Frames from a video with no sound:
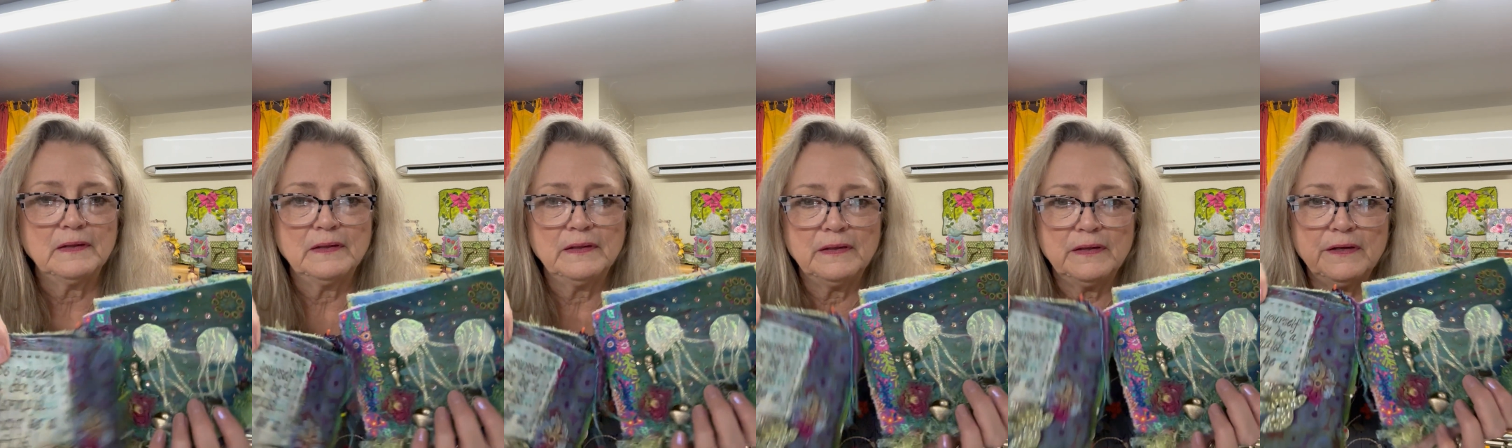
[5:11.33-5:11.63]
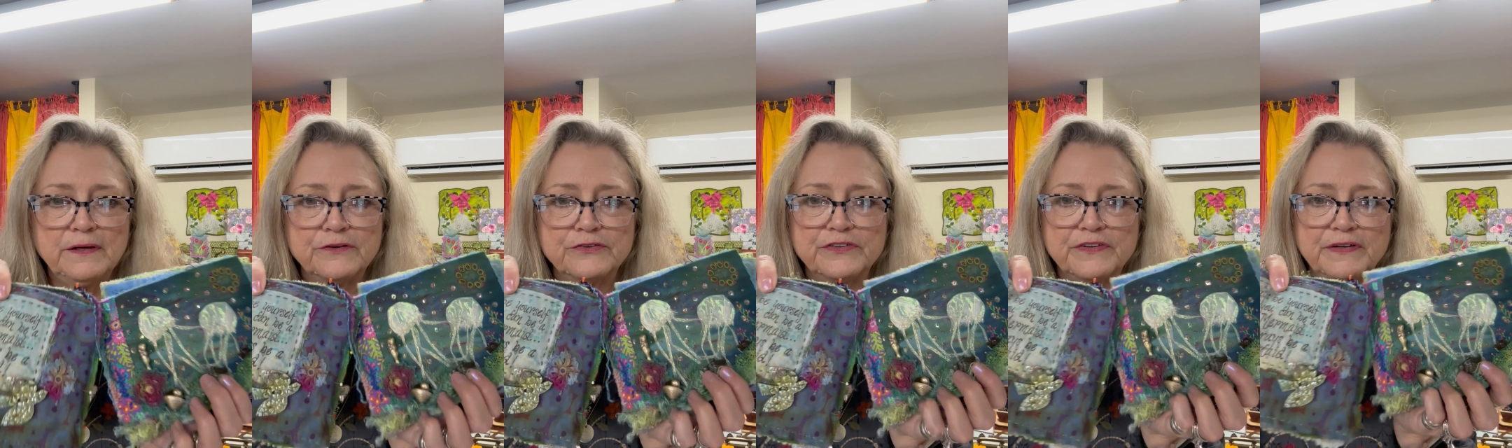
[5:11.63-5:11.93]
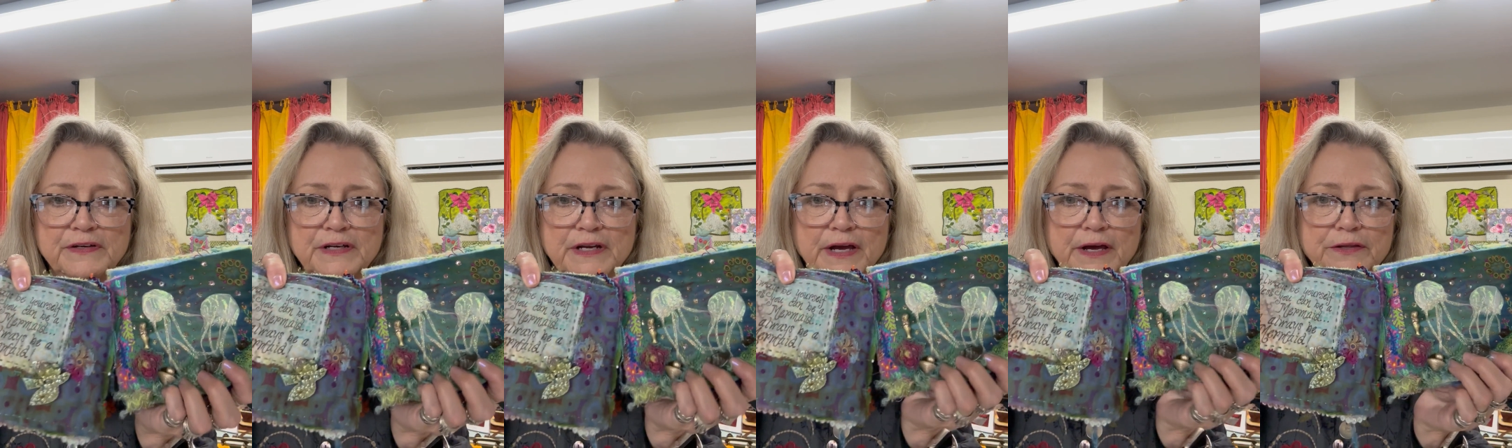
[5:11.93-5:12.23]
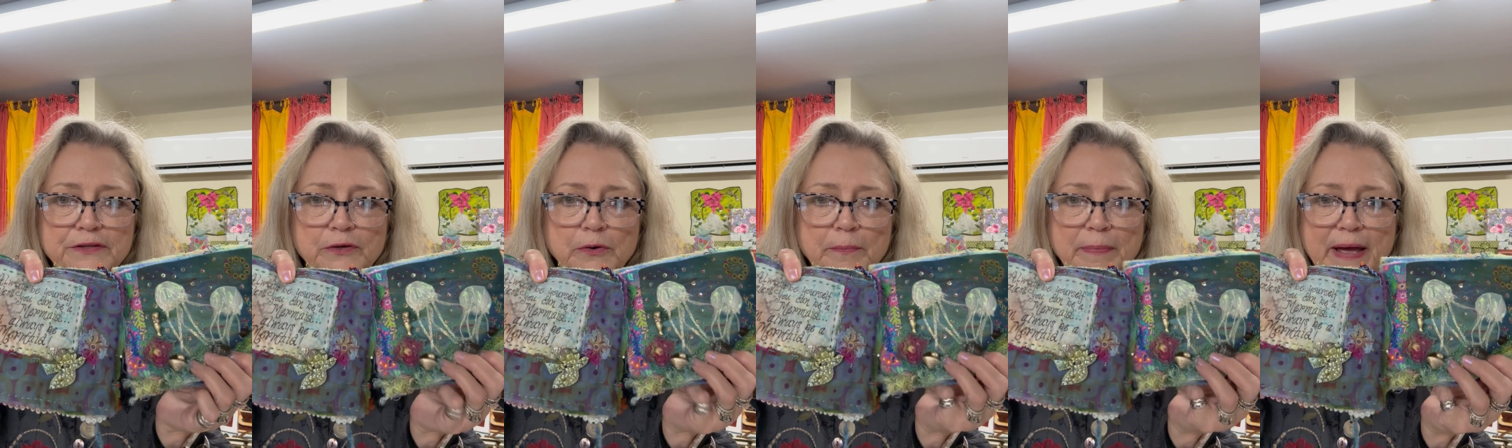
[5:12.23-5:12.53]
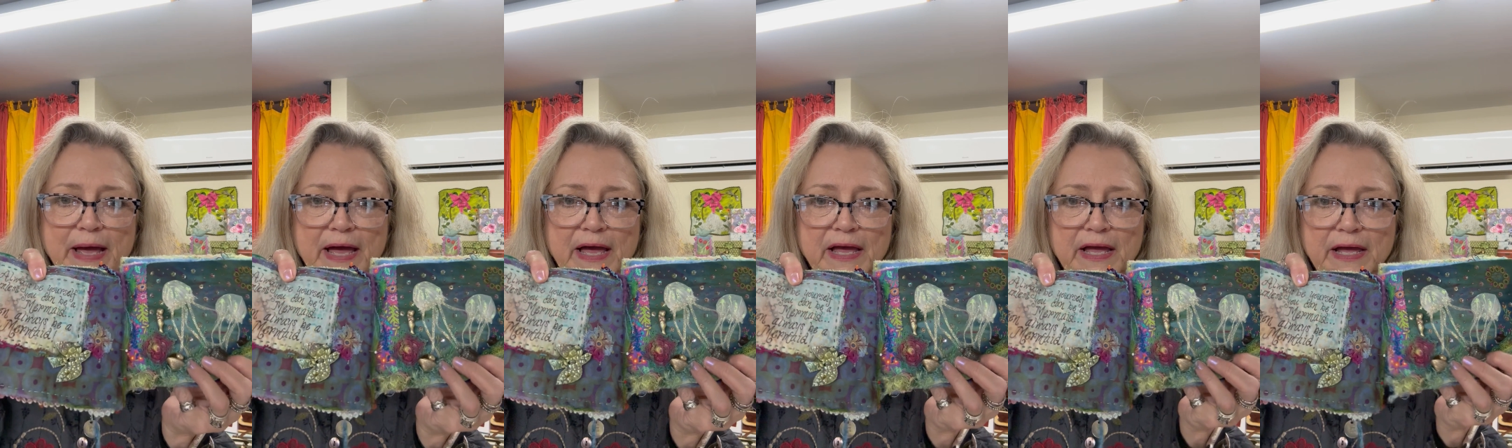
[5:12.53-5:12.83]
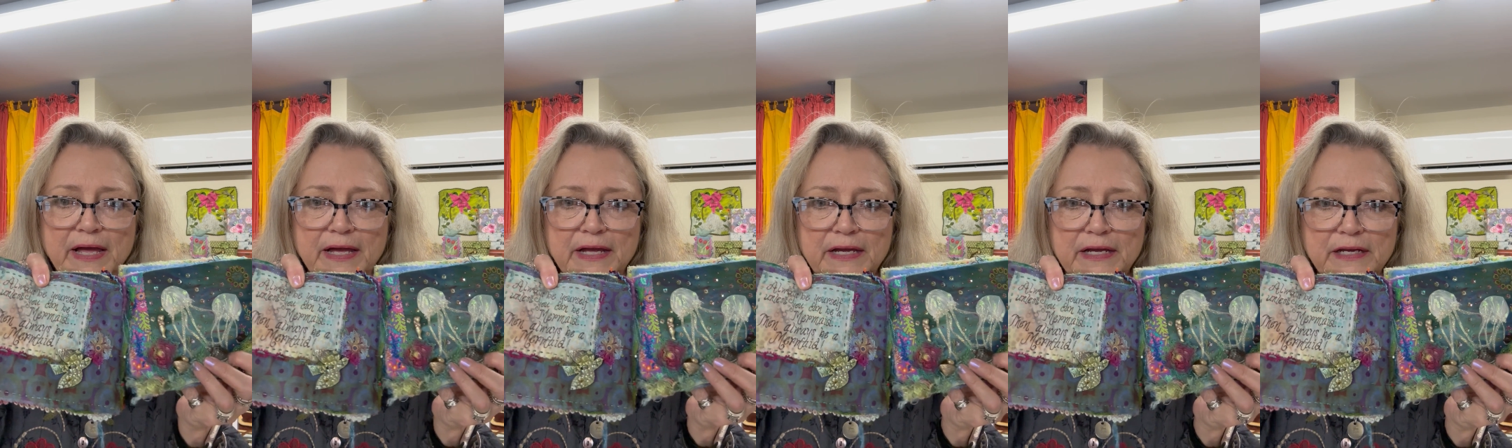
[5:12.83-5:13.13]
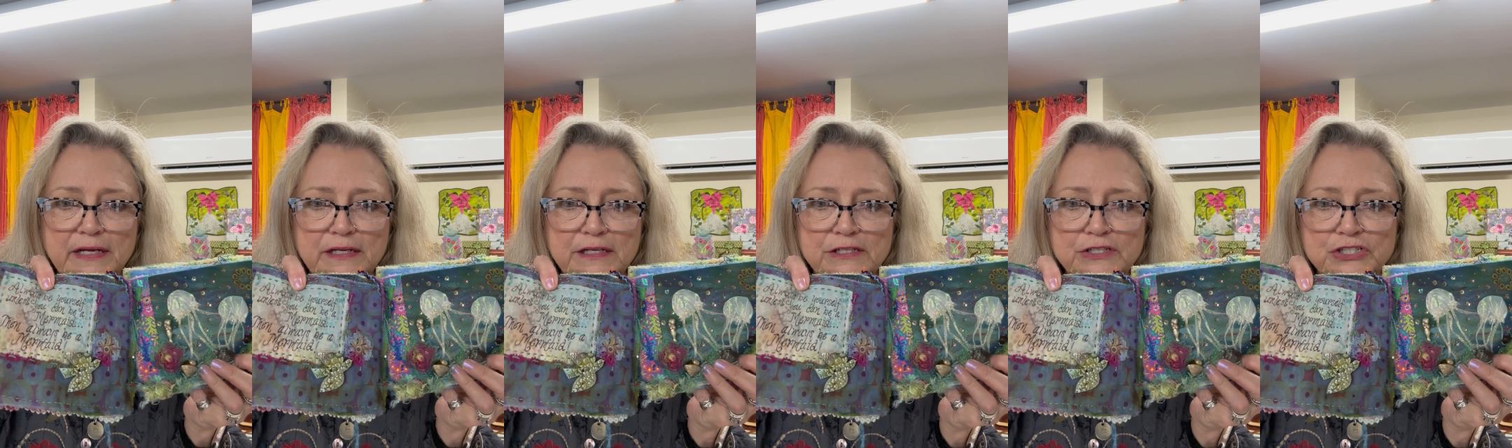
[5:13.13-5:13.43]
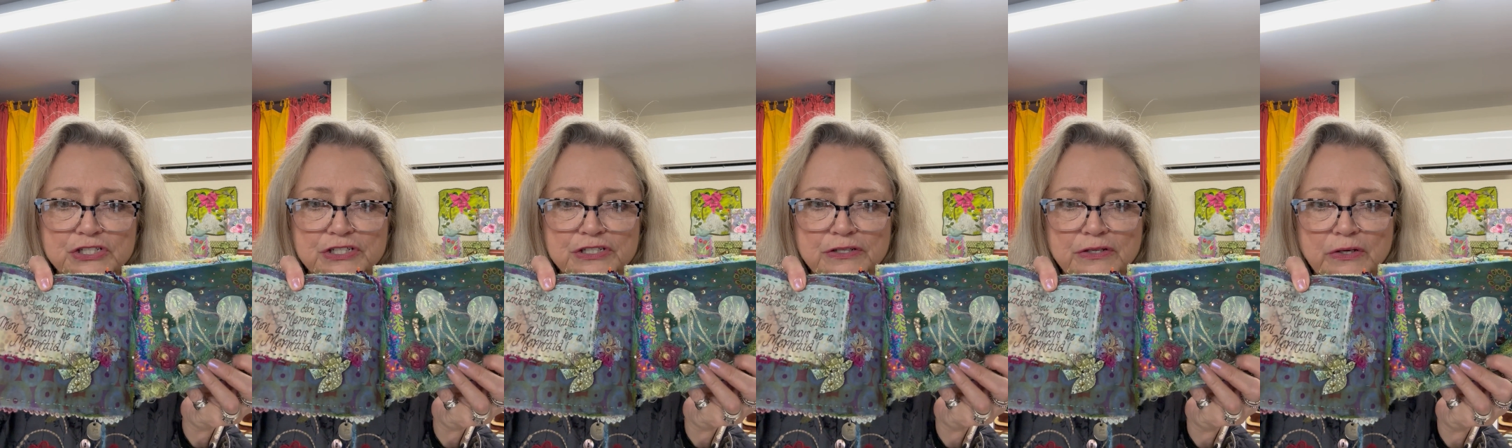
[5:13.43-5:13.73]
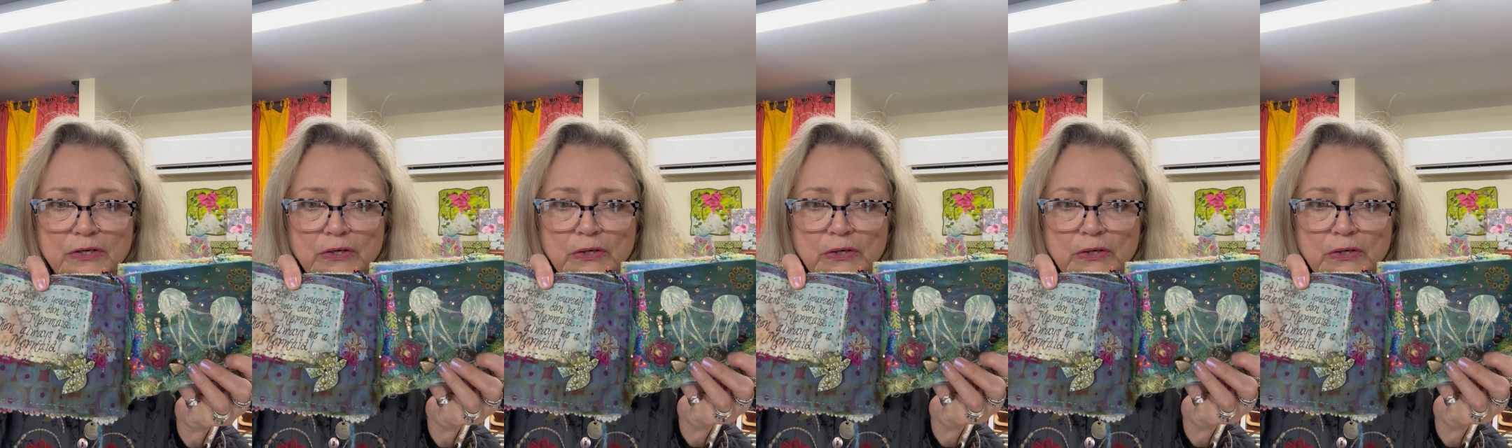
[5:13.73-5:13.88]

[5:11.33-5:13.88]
Here's another page